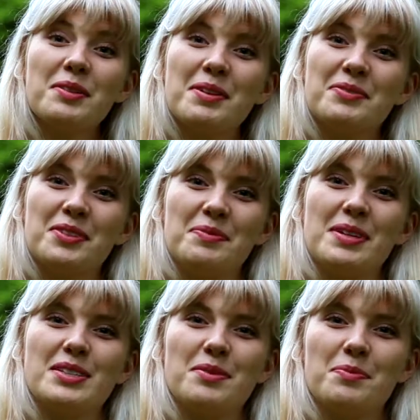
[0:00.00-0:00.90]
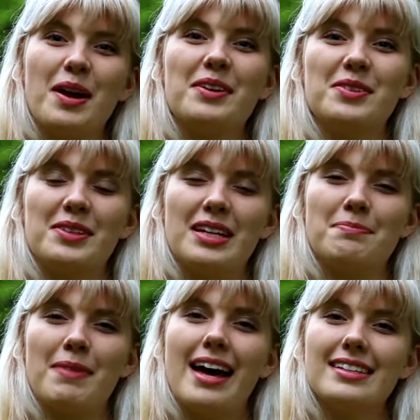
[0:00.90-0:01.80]
to be filming some brown
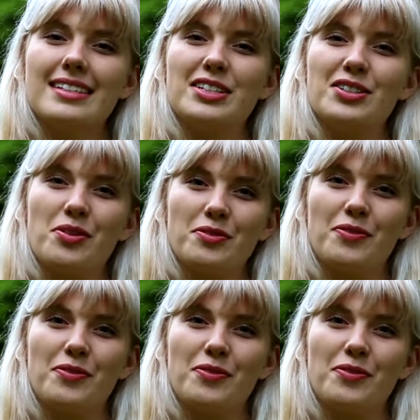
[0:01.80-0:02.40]
long-eared bats in an old